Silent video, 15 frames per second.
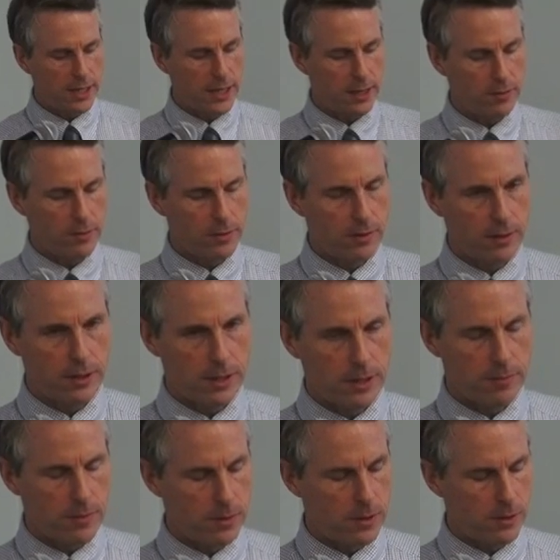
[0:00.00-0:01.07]
down
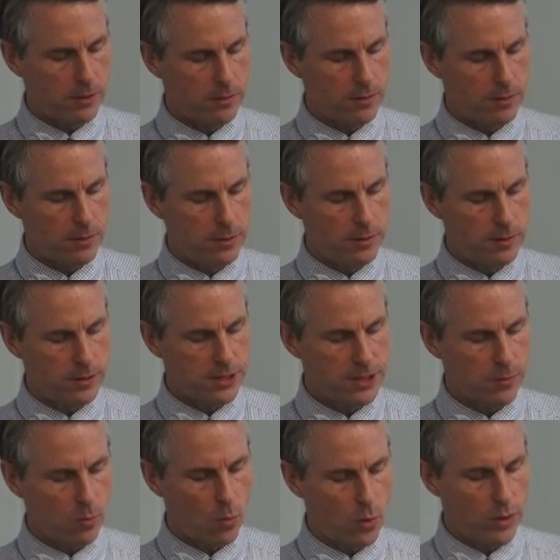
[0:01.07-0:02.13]
uh, the, the,
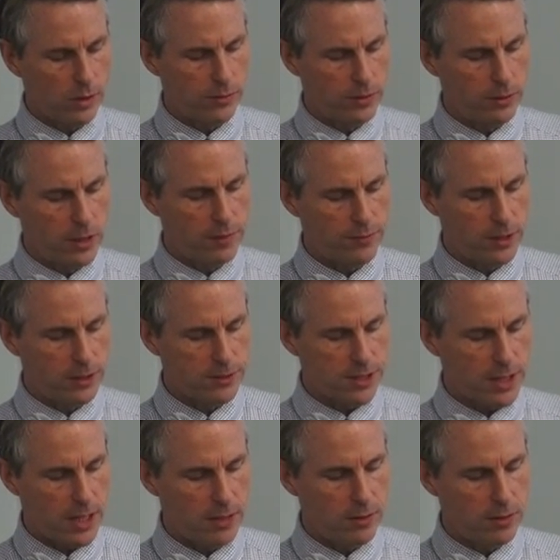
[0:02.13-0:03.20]
one, the left hand
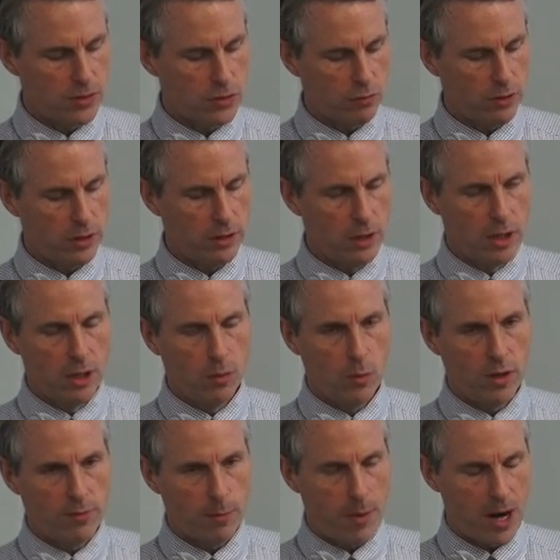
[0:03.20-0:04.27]
side of the screen,
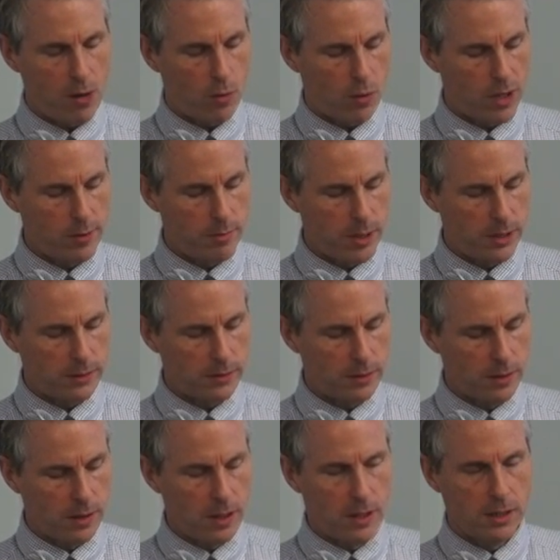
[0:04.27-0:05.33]
we have a power on
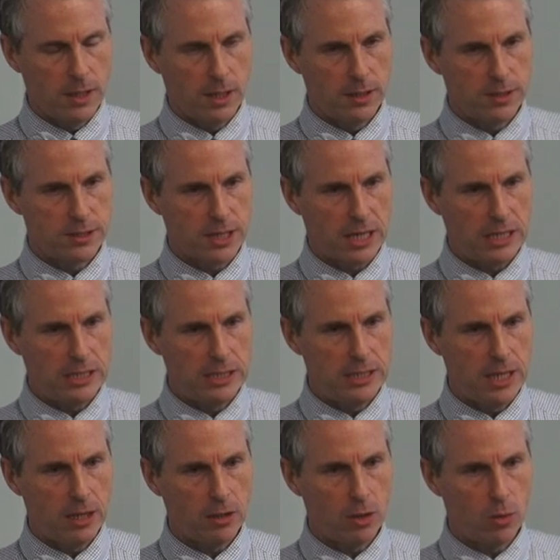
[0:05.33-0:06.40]
button that is
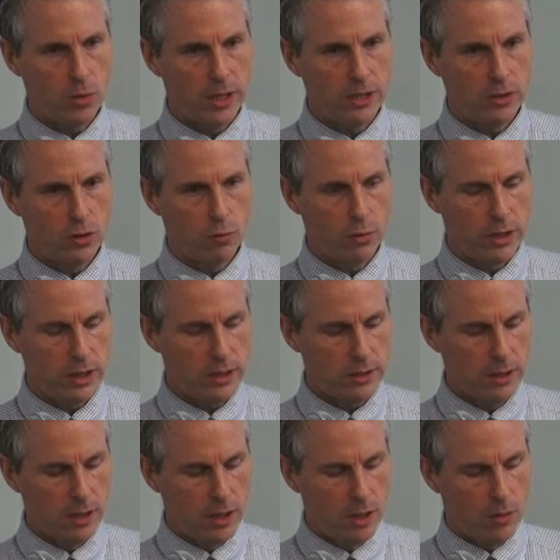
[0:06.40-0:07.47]
yellow and
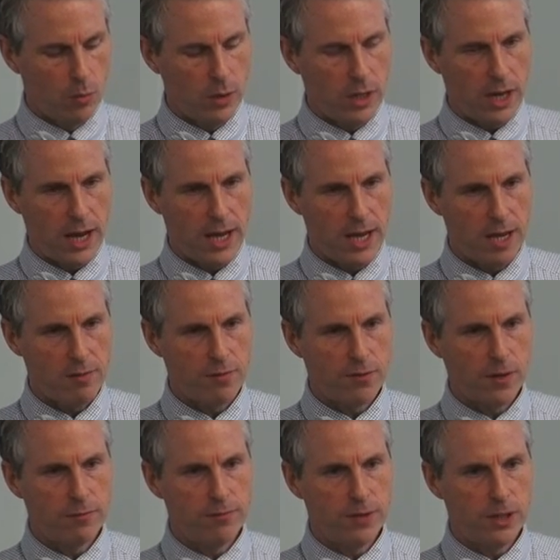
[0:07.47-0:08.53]
green. We have
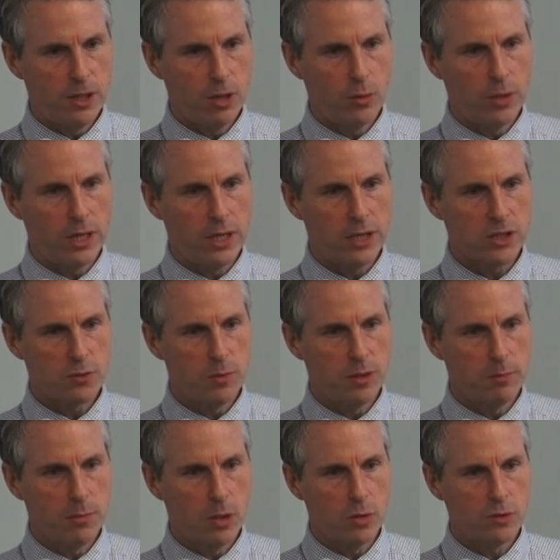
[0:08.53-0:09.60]
video
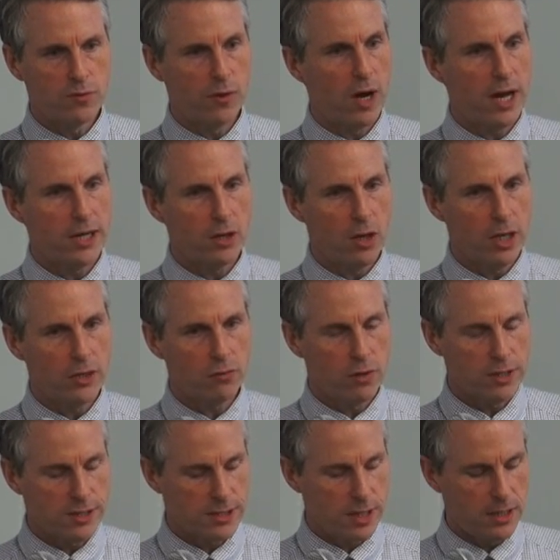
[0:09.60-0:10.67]
enhancement modes for high
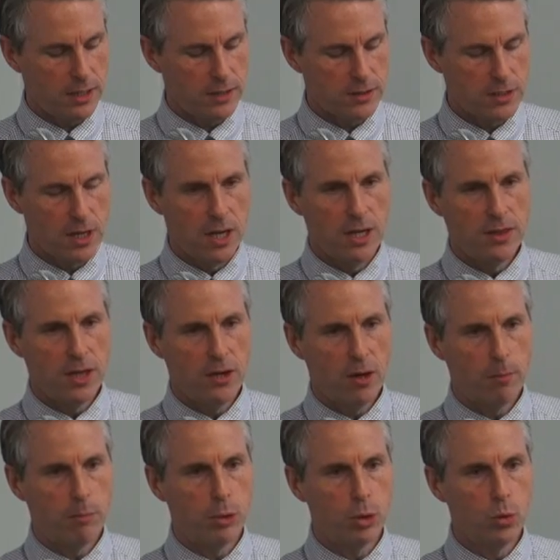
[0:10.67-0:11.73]
contrast settings that
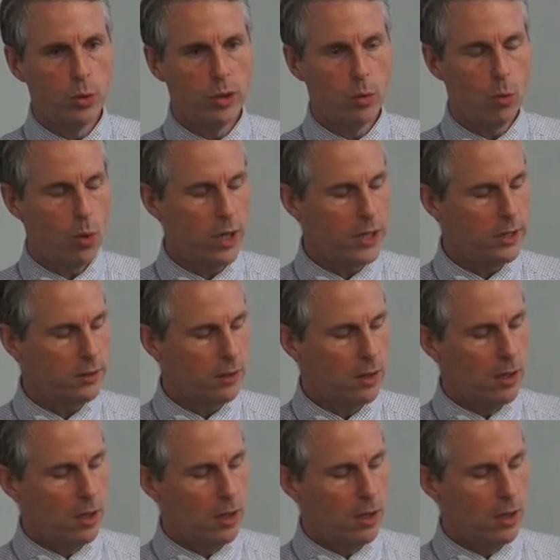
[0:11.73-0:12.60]
are blue and white.